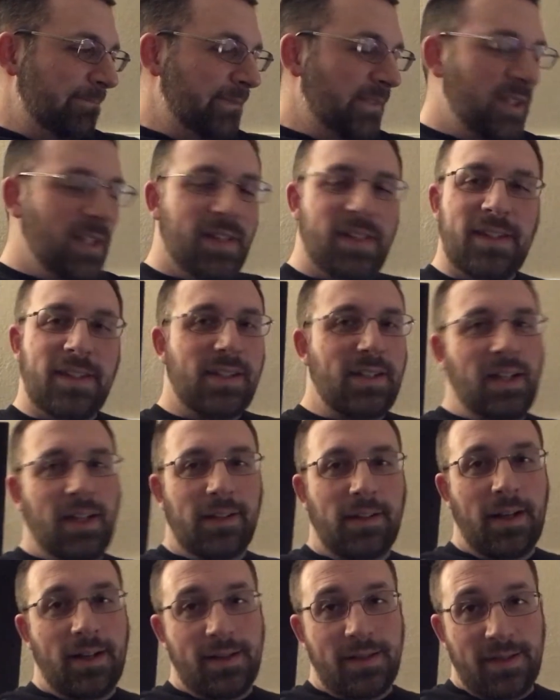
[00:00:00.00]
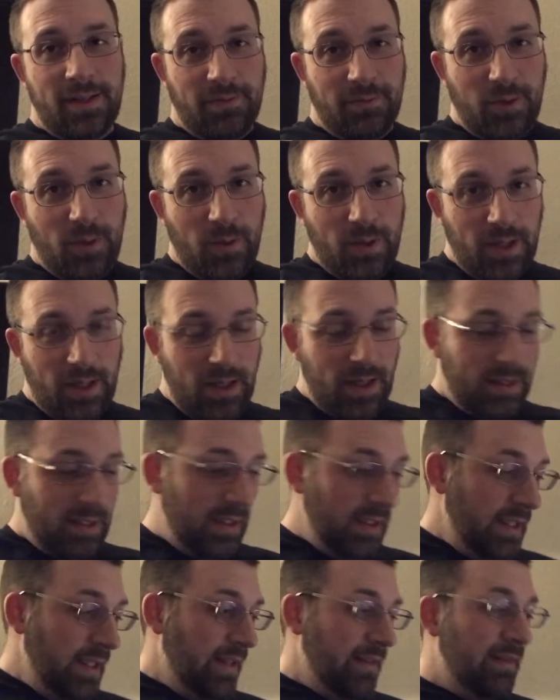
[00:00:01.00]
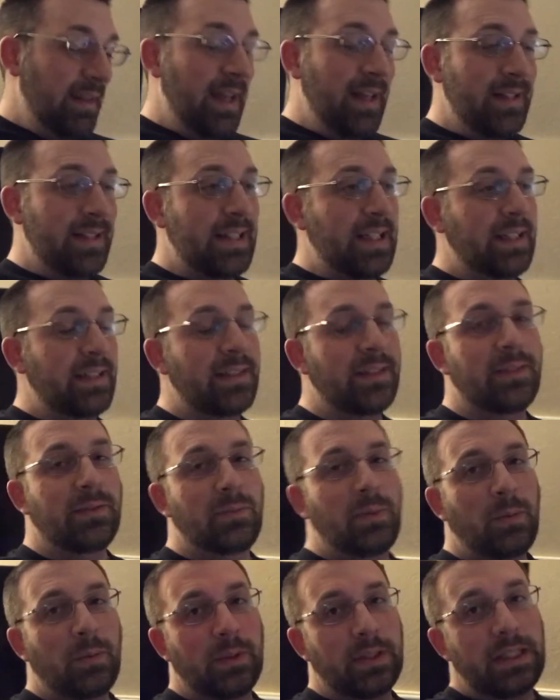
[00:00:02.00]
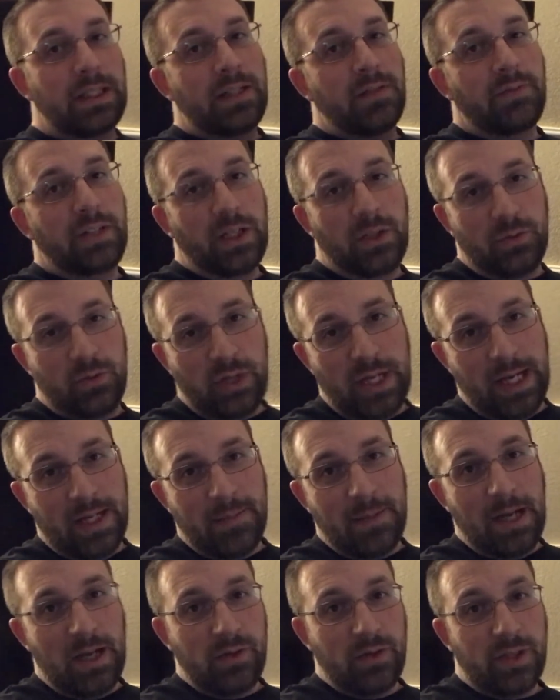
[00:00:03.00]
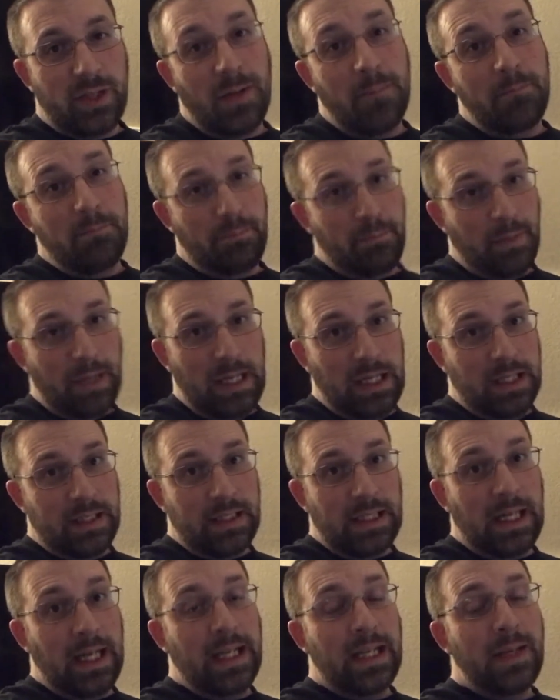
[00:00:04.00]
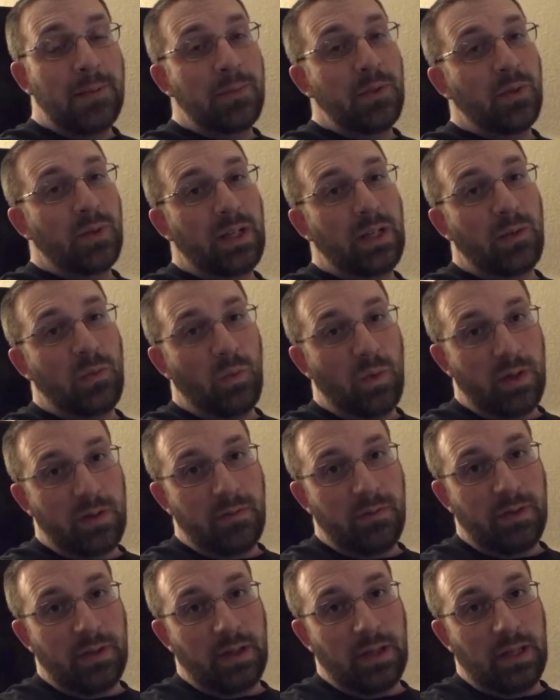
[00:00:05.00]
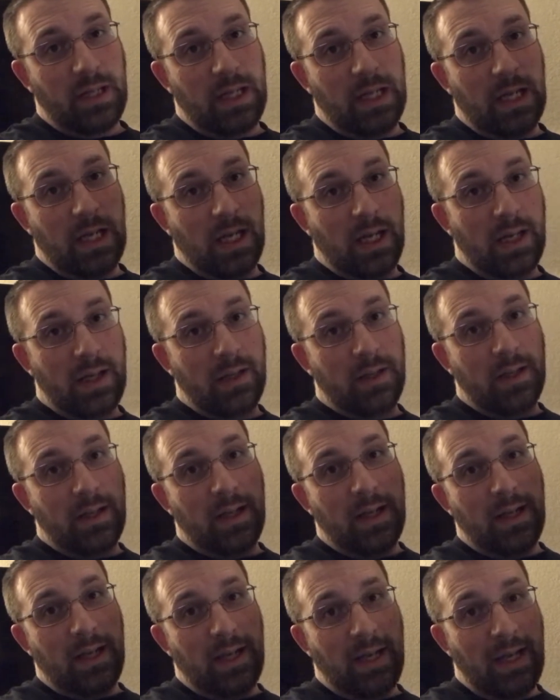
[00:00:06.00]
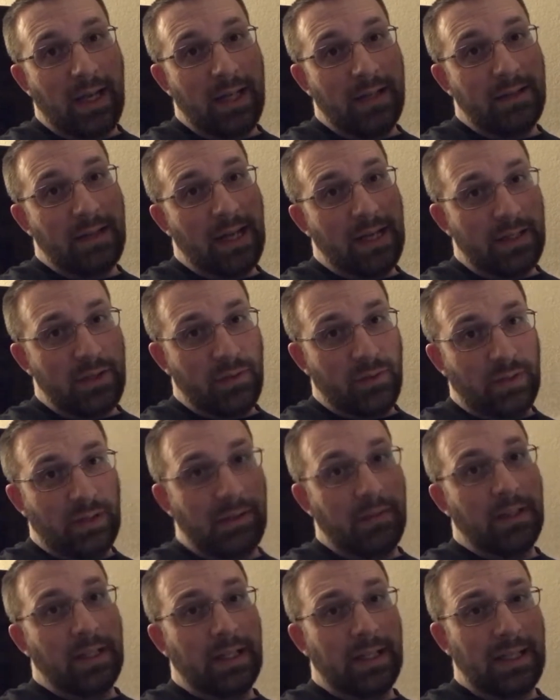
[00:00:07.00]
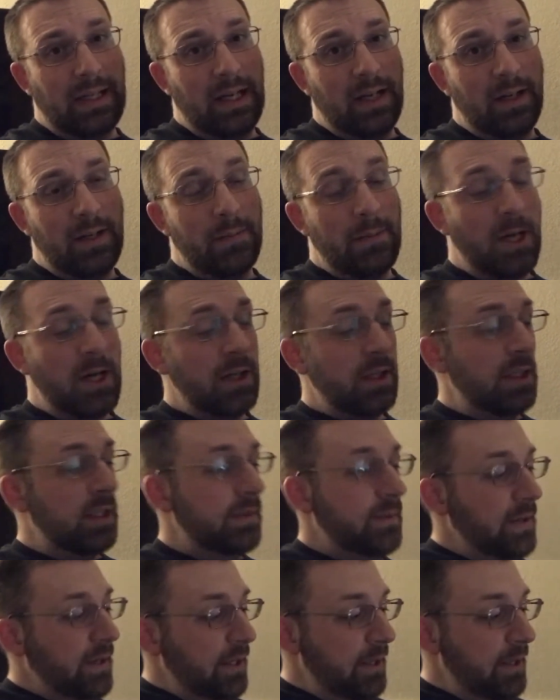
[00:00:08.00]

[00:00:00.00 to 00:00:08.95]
Just a lot of stuff going on that we will need to video chat about. But I am doing one fun thing, and that is rereading Harry Potter.